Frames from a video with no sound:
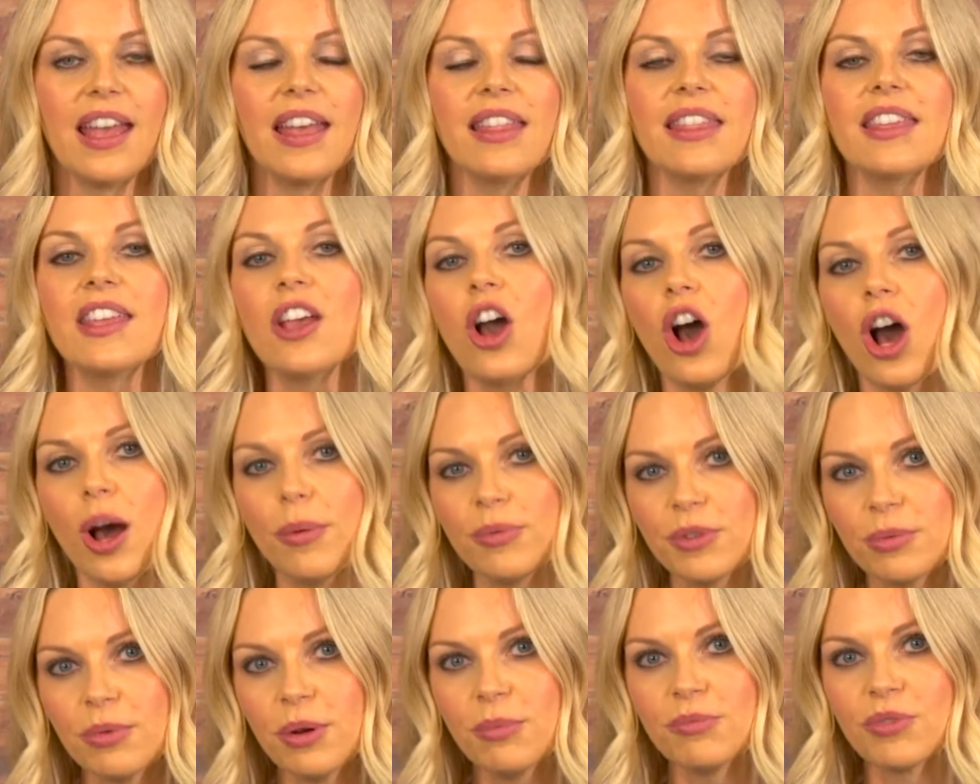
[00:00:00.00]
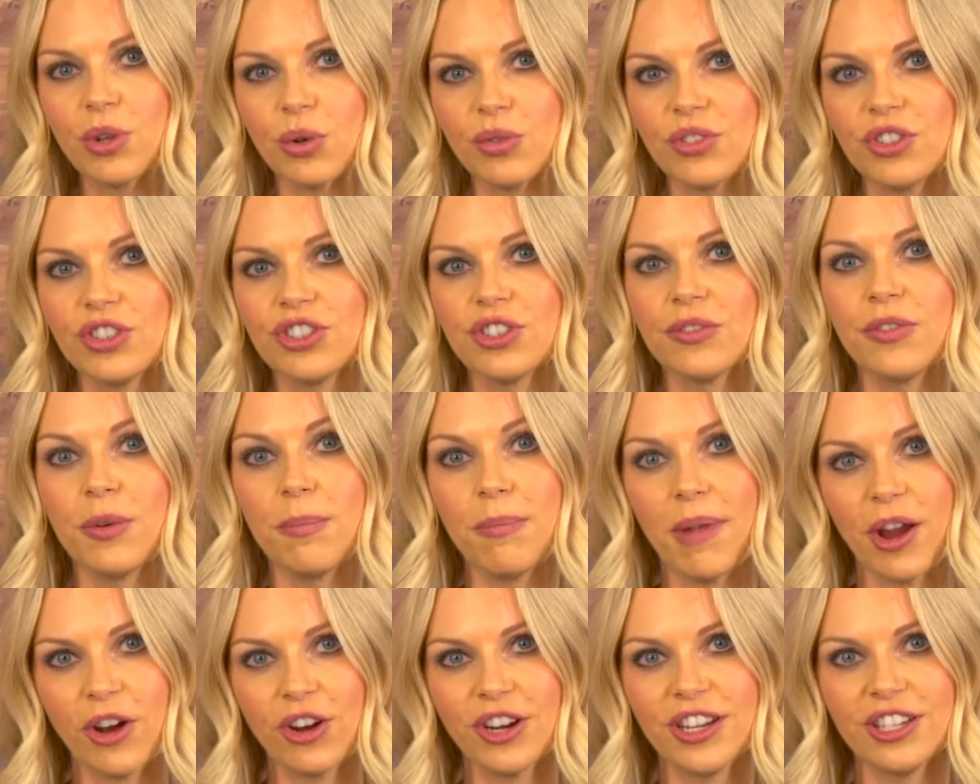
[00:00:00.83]
The optimum dosage of
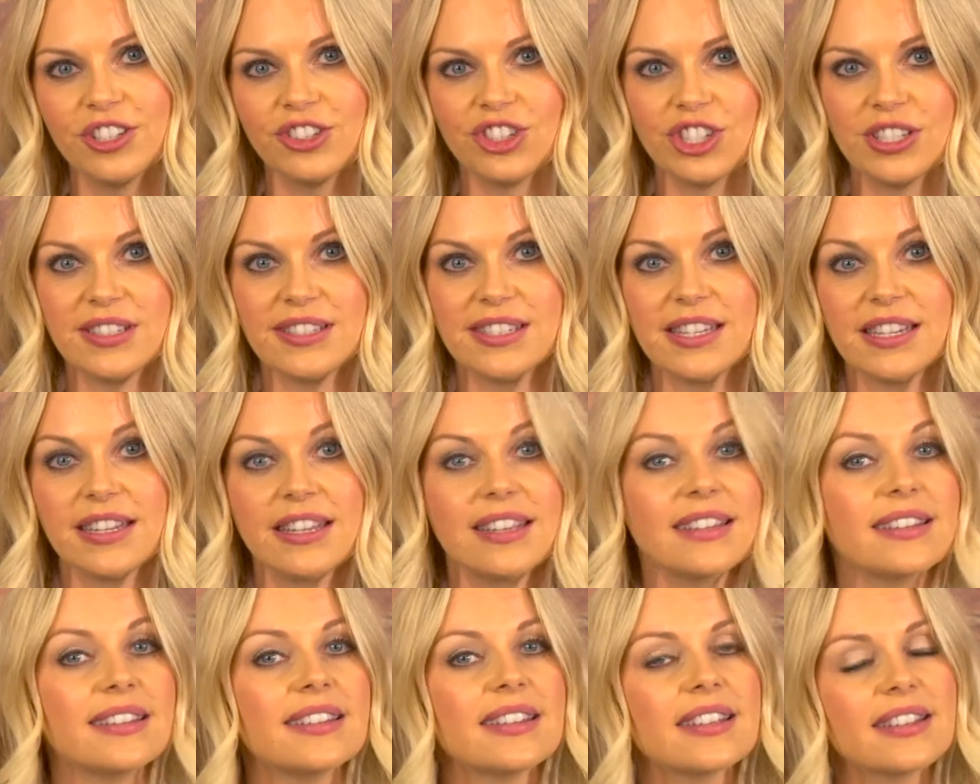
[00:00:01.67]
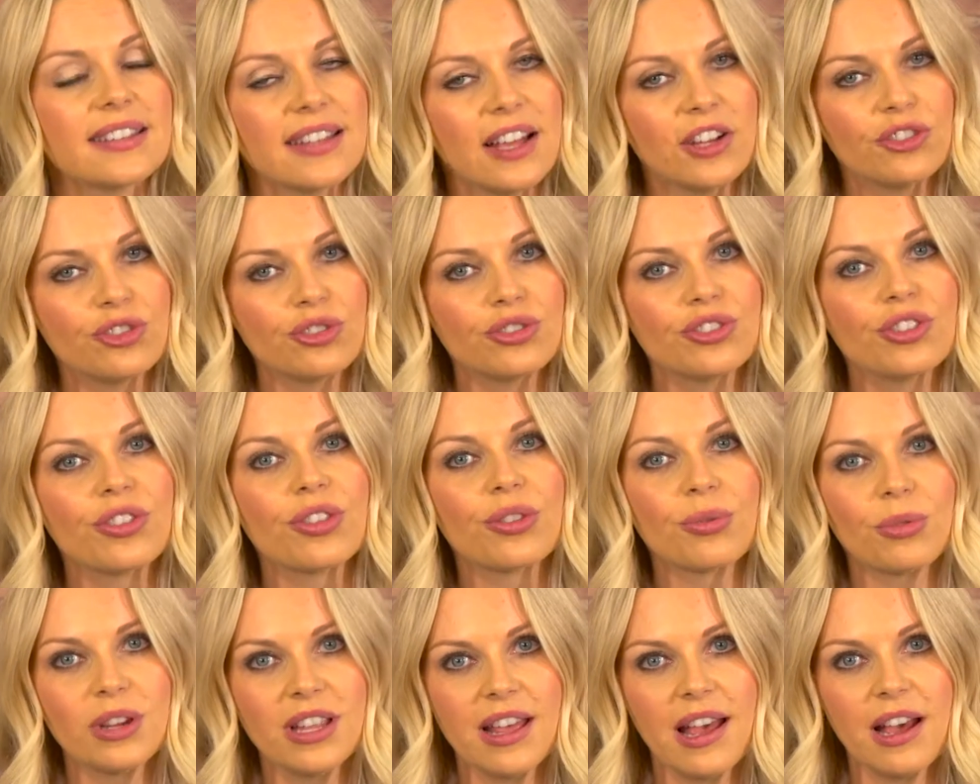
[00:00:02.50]
American ginseng is 600 to
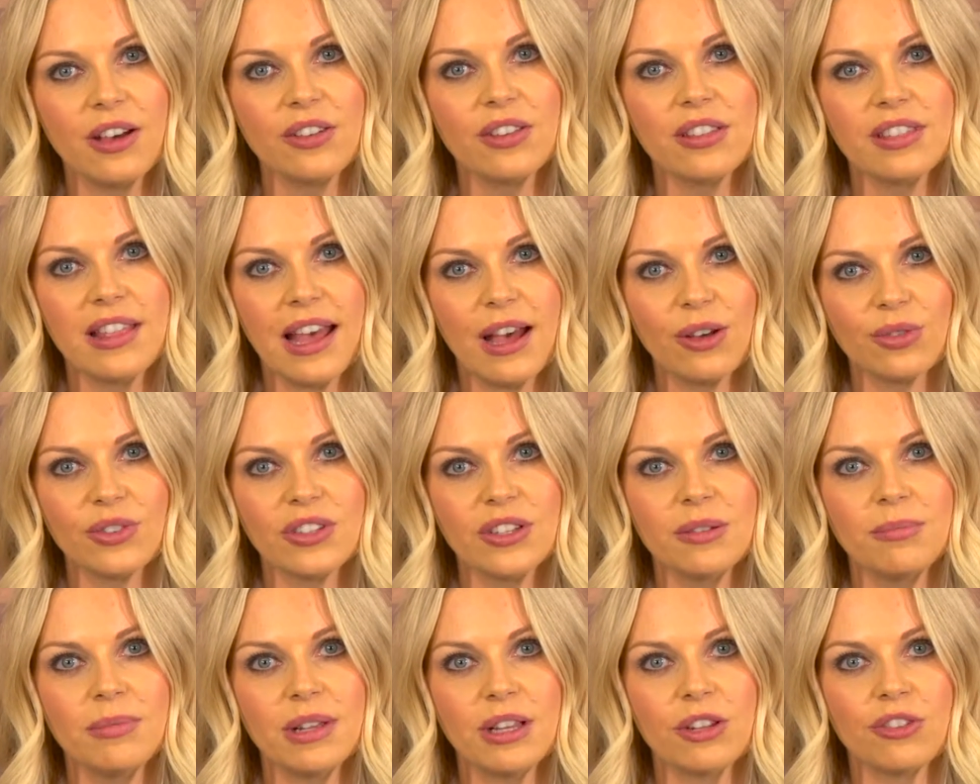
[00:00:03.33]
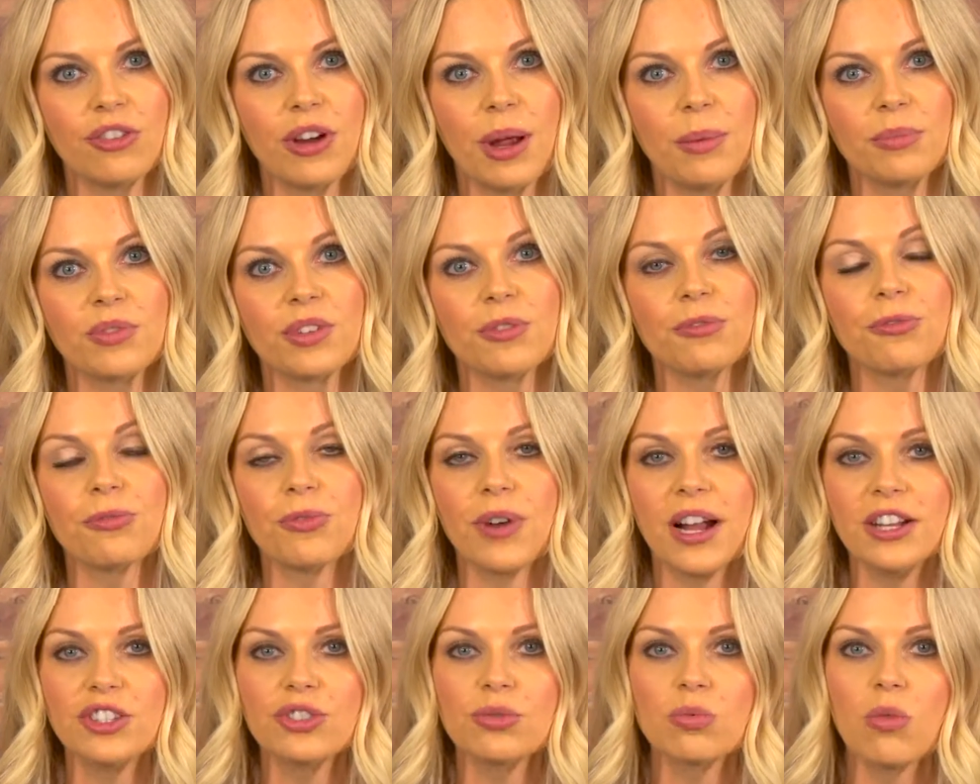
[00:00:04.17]
3,000 milligrams of
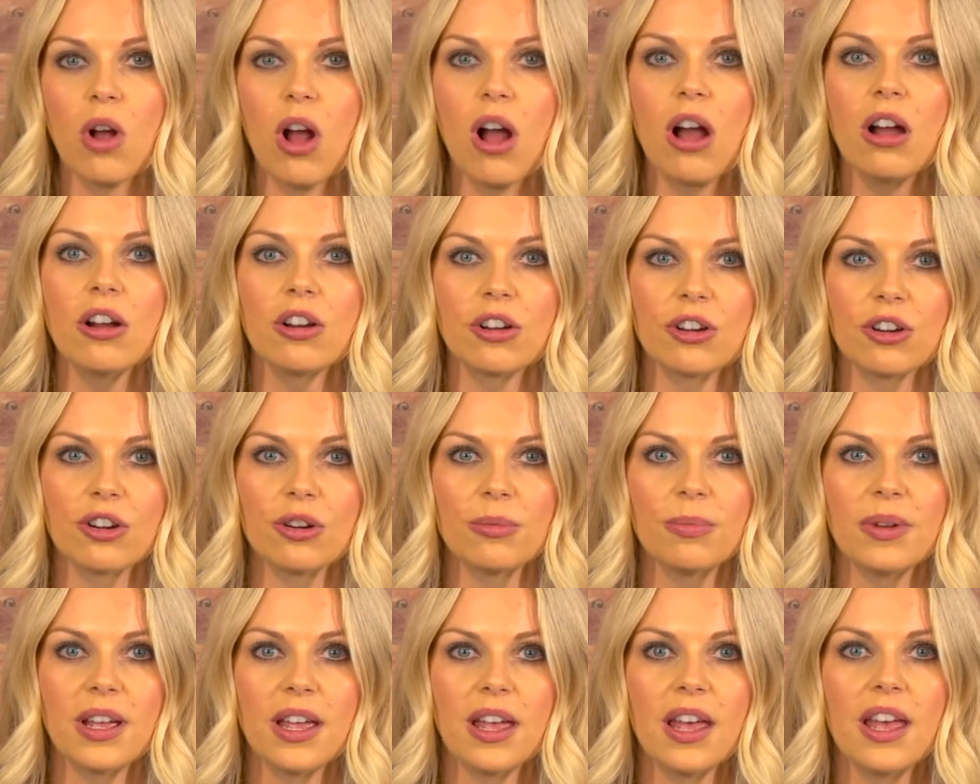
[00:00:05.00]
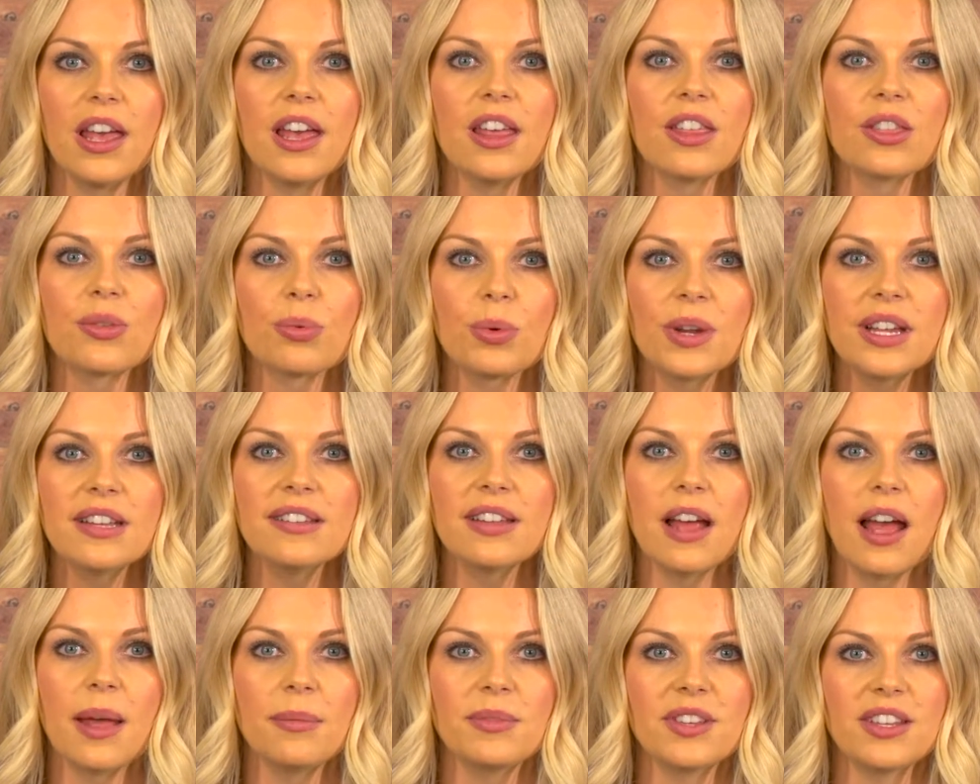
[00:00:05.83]
fresh raw herb 3
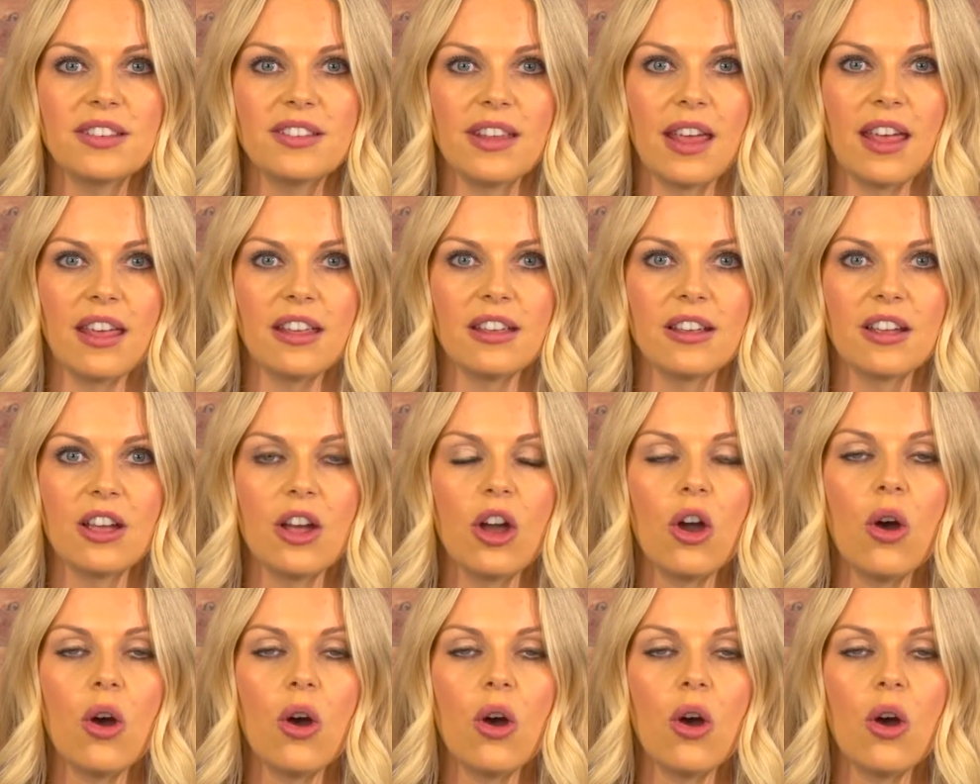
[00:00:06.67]
times a day,